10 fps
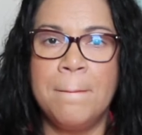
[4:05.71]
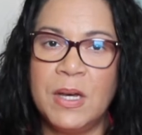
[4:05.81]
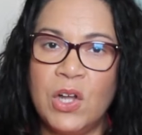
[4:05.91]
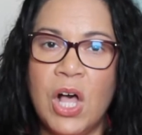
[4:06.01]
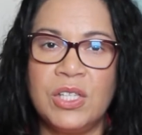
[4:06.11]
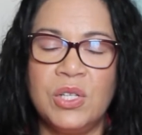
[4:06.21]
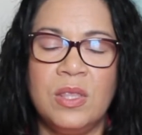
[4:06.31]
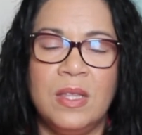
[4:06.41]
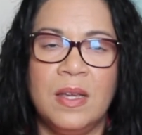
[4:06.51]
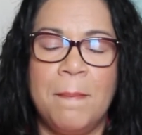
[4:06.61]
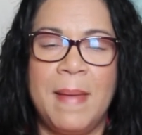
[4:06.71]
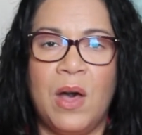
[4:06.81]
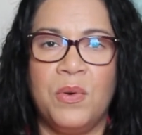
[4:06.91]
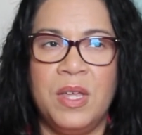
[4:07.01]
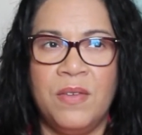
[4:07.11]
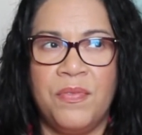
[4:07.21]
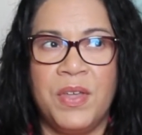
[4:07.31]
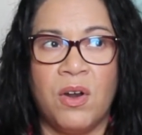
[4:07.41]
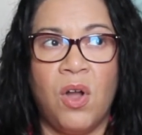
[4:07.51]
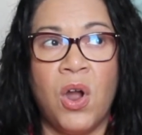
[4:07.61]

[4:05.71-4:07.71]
But also think about, if there